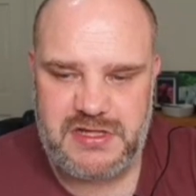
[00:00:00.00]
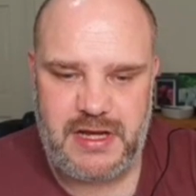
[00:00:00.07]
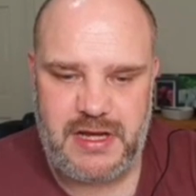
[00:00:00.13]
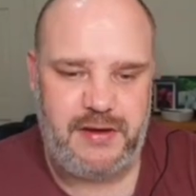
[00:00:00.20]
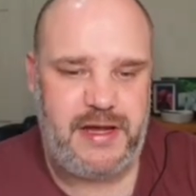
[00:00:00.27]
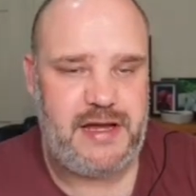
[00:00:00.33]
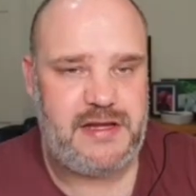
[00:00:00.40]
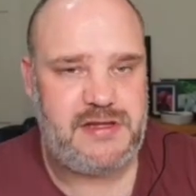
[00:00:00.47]

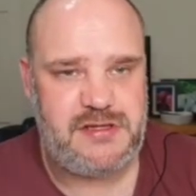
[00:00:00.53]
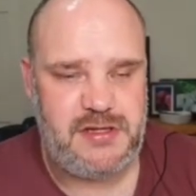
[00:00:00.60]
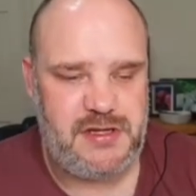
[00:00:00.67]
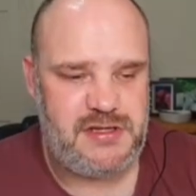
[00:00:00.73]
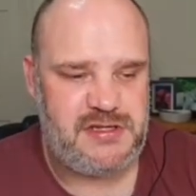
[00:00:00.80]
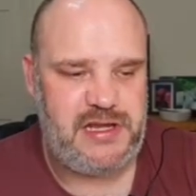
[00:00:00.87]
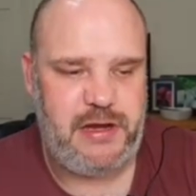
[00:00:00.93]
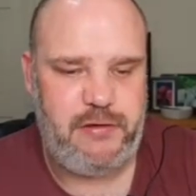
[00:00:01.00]
that's
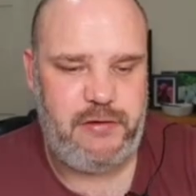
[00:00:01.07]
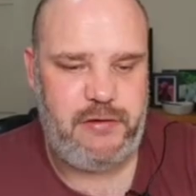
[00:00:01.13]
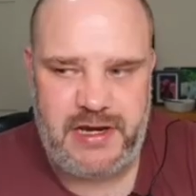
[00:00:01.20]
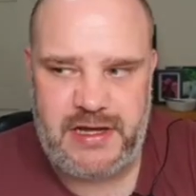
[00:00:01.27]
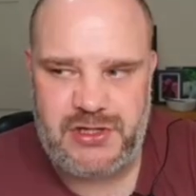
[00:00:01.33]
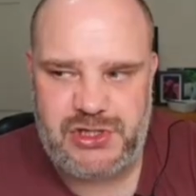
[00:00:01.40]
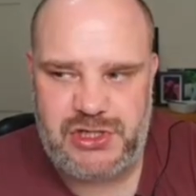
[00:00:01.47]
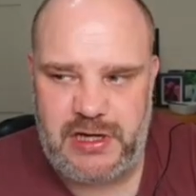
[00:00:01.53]
Seer in a
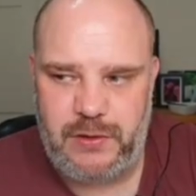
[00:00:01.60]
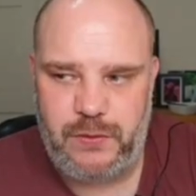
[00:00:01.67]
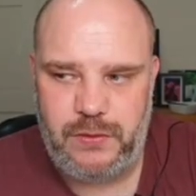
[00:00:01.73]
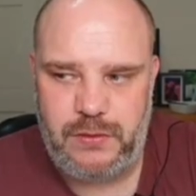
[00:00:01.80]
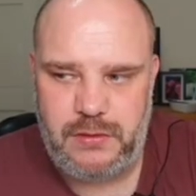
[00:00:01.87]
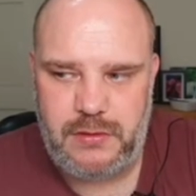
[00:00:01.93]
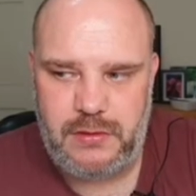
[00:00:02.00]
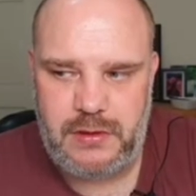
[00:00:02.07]
nutshell.
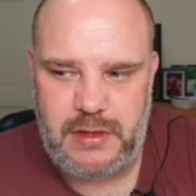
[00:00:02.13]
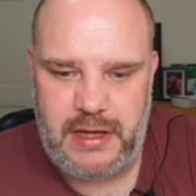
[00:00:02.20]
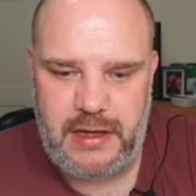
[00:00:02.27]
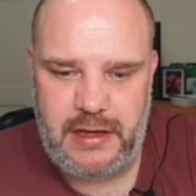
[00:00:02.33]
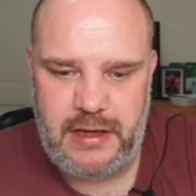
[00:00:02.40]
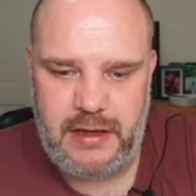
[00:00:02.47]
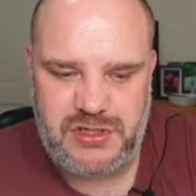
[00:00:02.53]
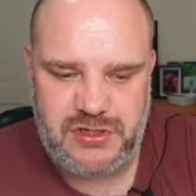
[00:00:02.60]

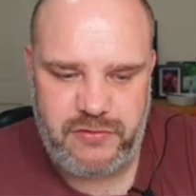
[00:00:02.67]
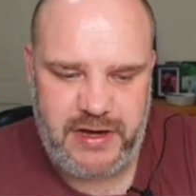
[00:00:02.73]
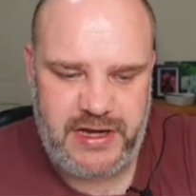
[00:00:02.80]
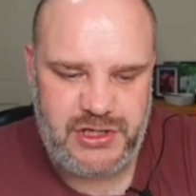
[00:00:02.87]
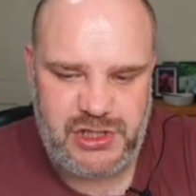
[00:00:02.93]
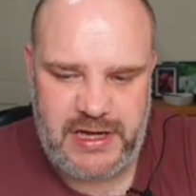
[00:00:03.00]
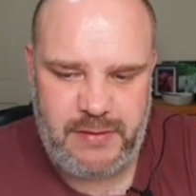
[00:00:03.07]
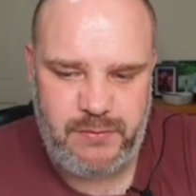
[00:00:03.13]
She's a great
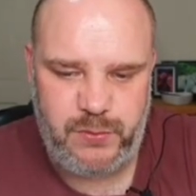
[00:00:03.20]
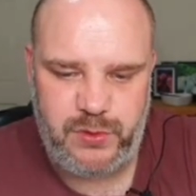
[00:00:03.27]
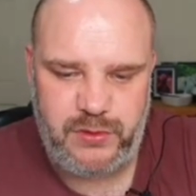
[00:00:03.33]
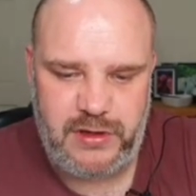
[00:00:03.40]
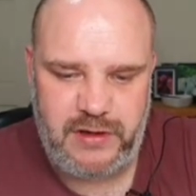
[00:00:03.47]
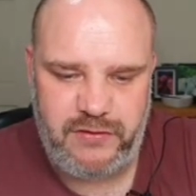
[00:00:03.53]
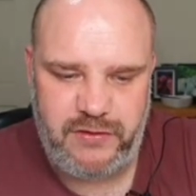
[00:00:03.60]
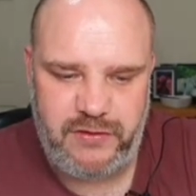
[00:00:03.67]
champ. If
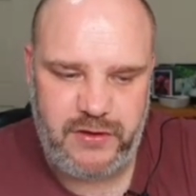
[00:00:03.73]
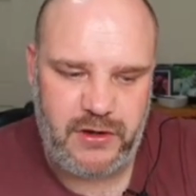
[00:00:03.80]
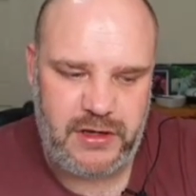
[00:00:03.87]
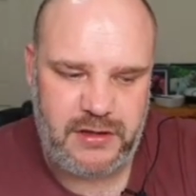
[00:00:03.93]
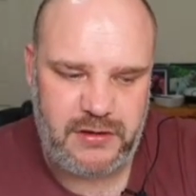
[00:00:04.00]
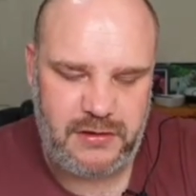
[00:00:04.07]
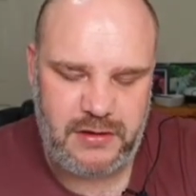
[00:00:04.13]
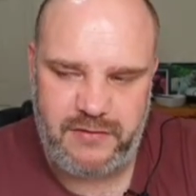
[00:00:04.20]
you've got her,
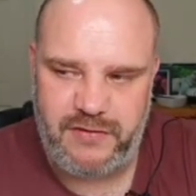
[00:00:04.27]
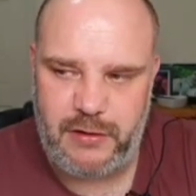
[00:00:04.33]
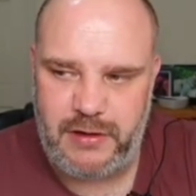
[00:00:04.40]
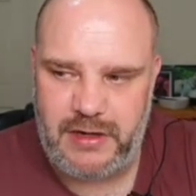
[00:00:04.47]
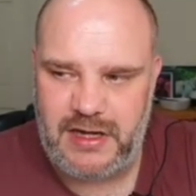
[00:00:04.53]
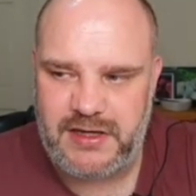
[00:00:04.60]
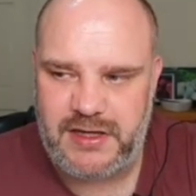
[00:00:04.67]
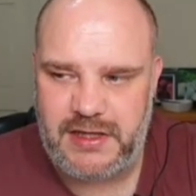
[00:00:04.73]
you're very
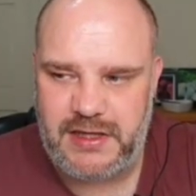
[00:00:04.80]
lucky.